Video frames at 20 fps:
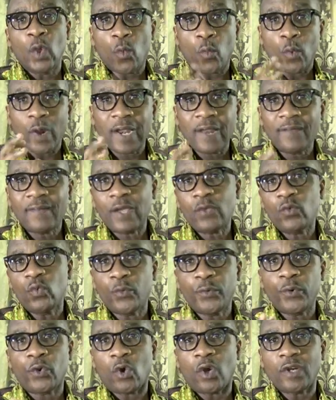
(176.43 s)
whenever
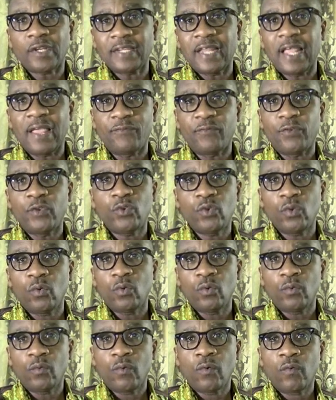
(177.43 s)
you're recording a
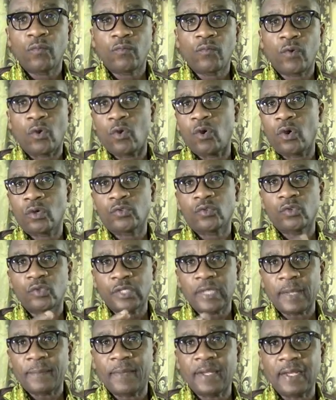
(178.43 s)
video for your
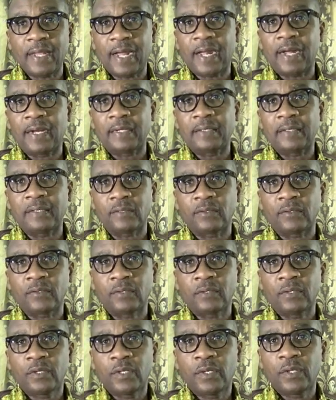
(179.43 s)
social media
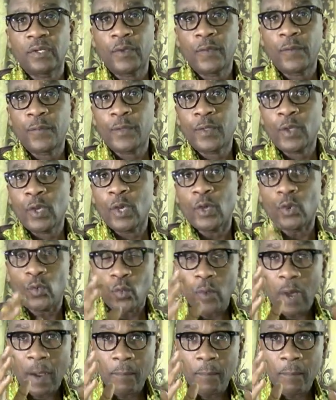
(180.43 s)
handles, you